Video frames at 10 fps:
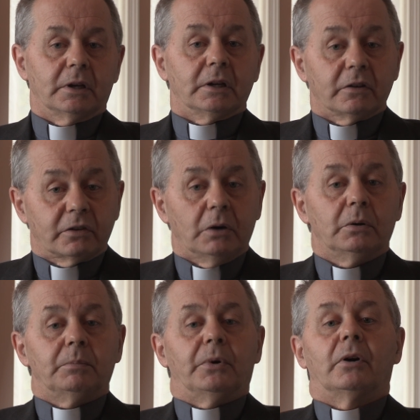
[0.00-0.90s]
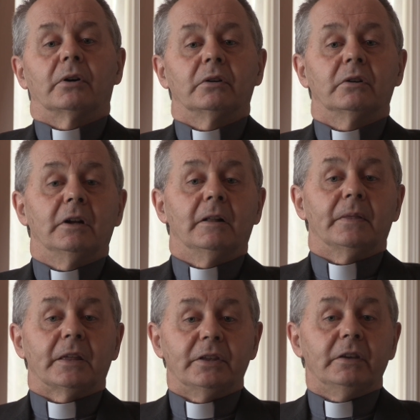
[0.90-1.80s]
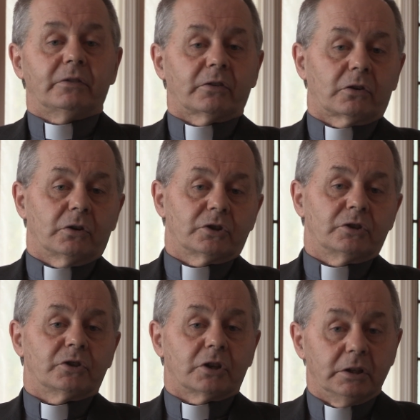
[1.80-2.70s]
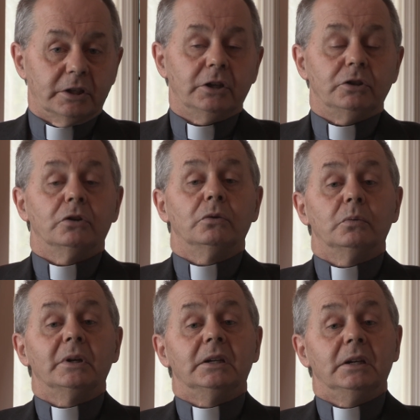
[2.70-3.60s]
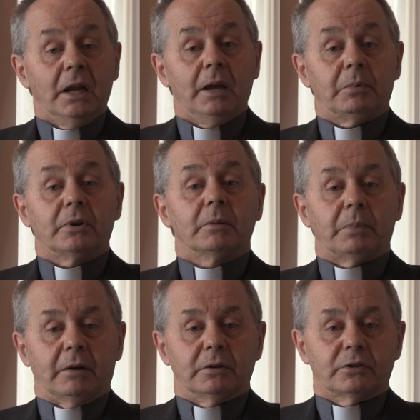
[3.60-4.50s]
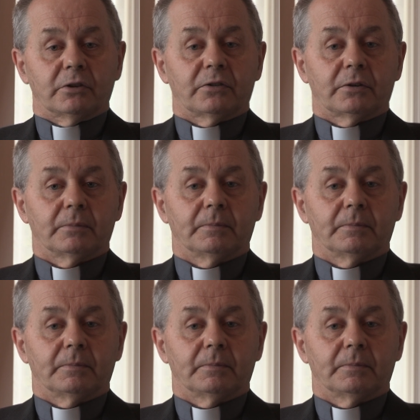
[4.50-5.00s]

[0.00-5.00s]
It is now important that these discussions continue with neighbouring parishes.